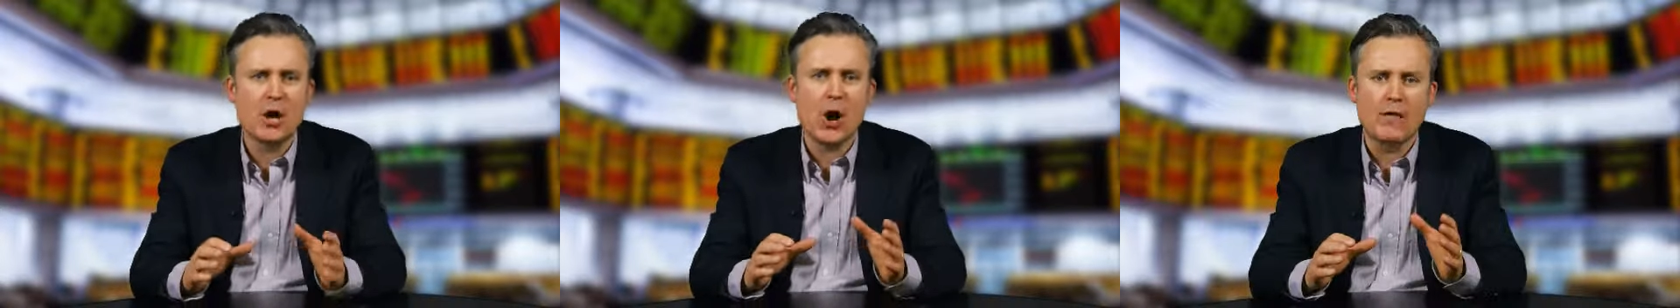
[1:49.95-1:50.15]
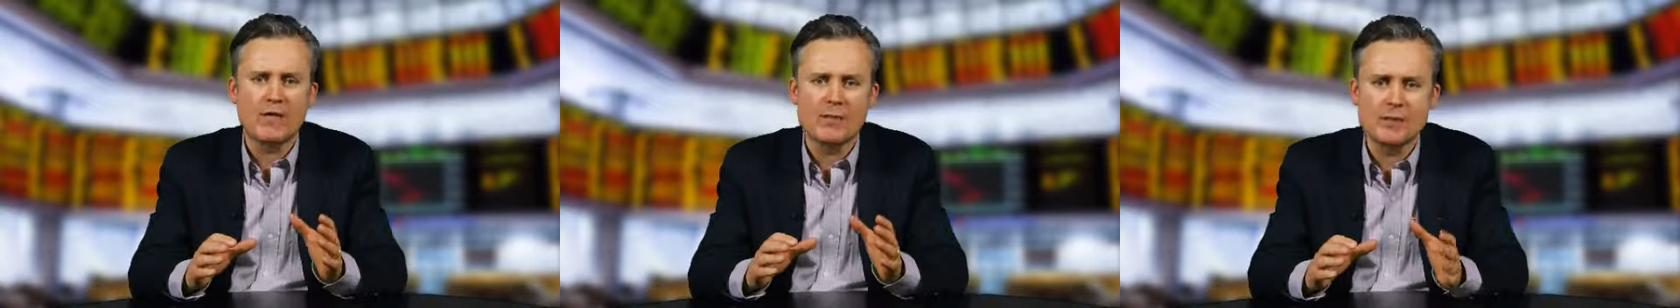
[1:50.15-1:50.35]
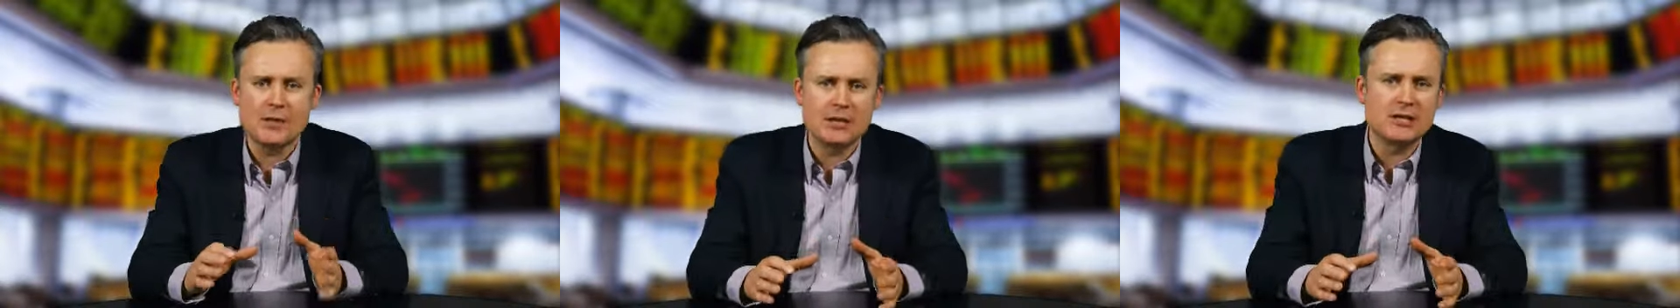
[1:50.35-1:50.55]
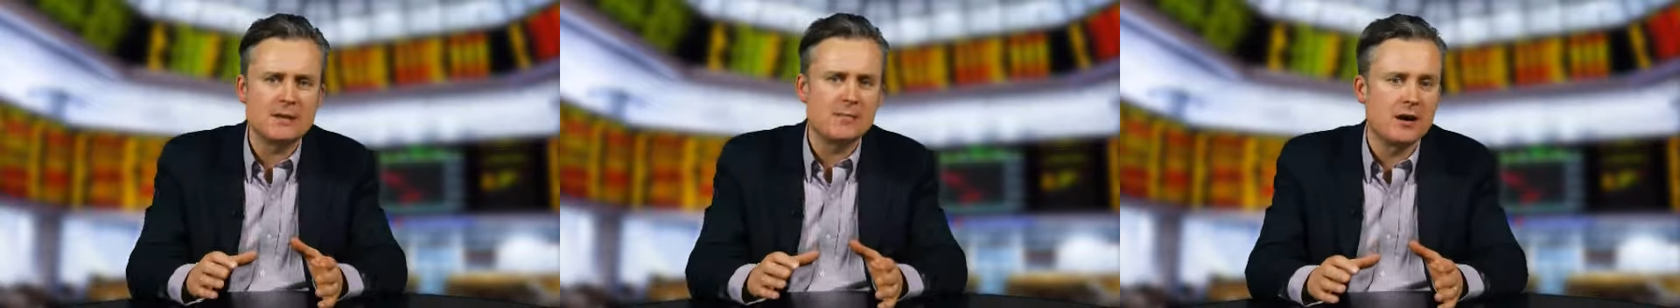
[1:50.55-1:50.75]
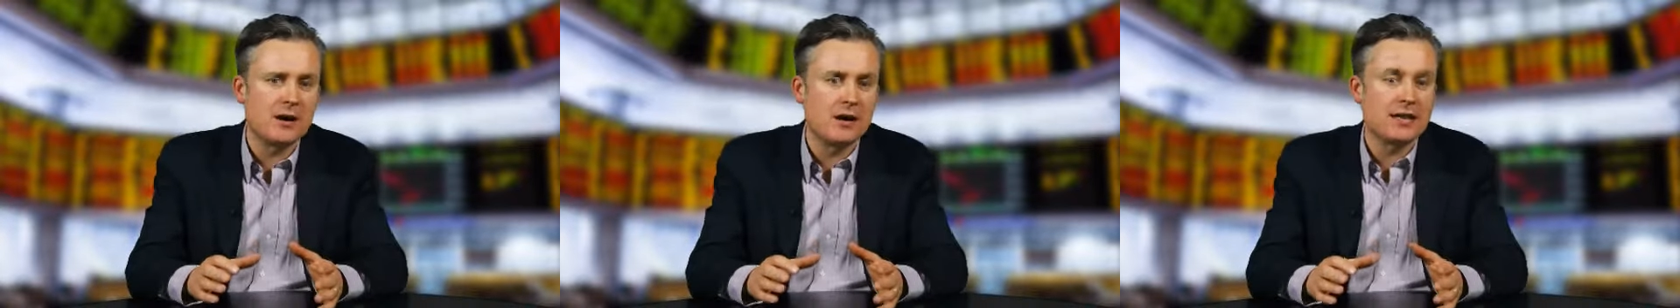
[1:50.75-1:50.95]
of emerging
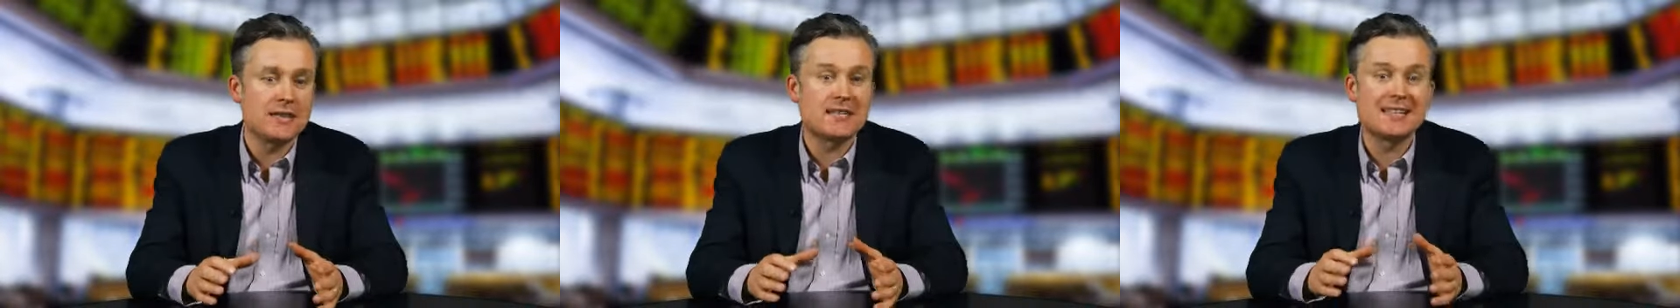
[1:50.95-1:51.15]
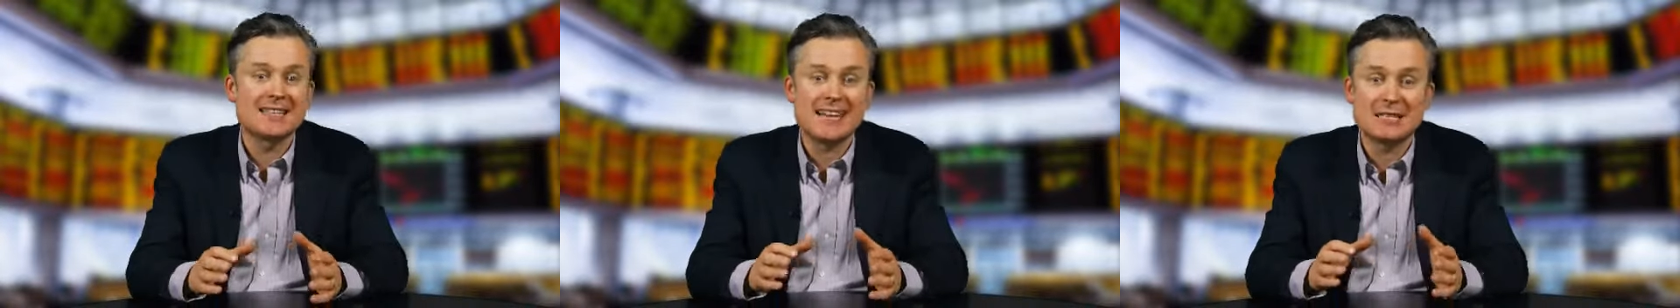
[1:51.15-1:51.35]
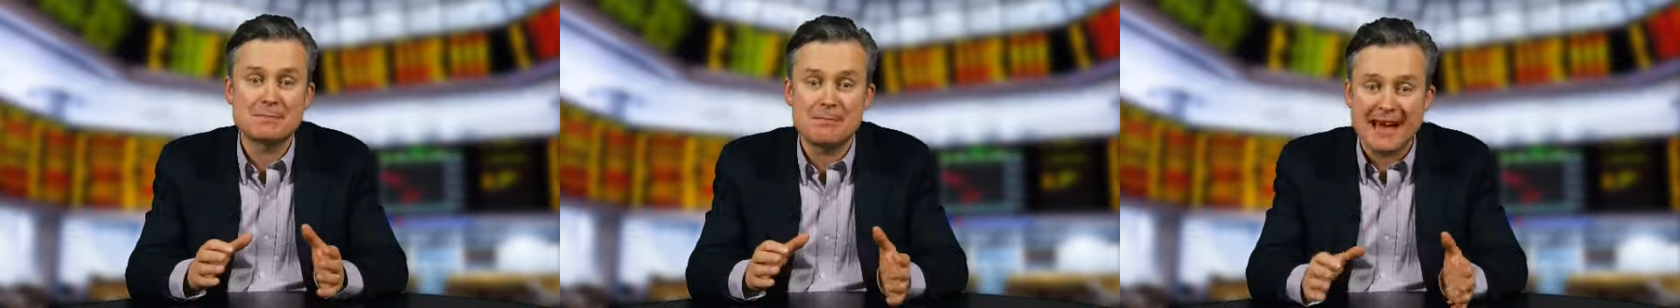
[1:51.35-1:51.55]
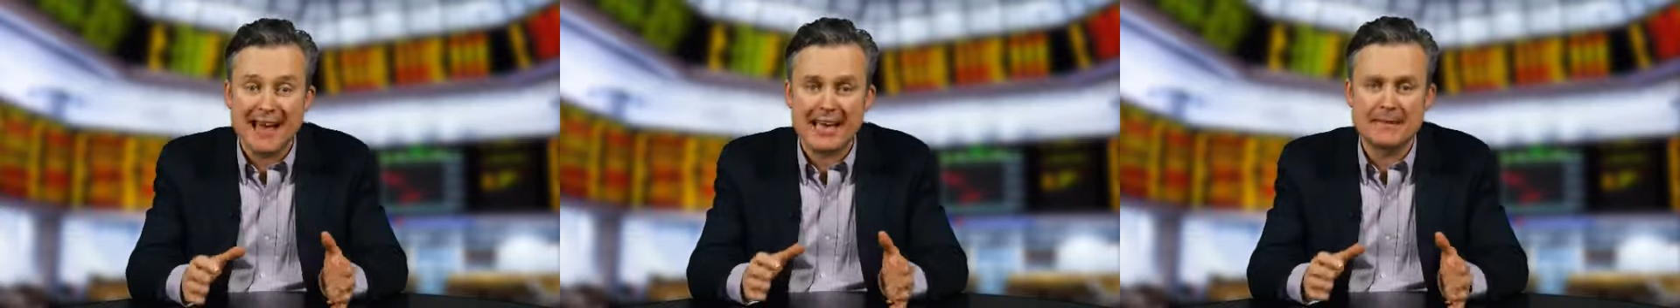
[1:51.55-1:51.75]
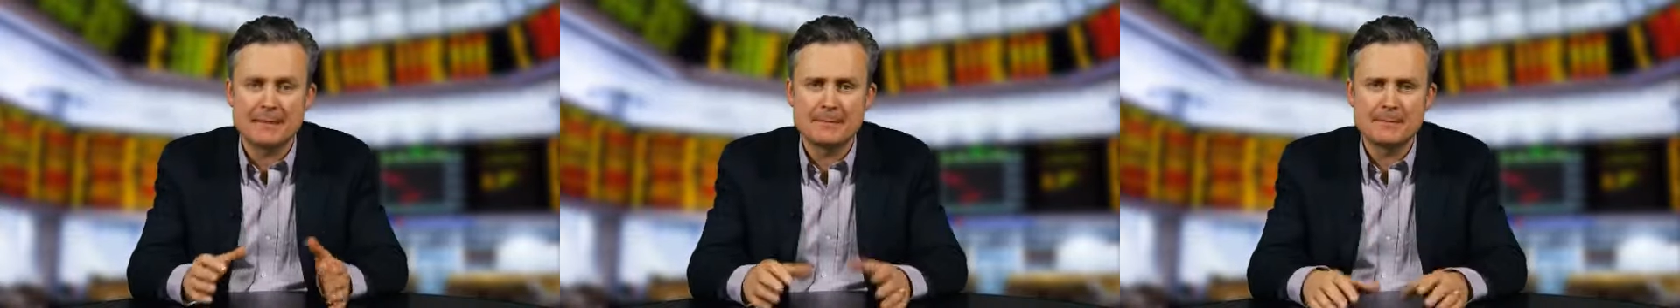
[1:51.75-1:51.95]
markets that's bad.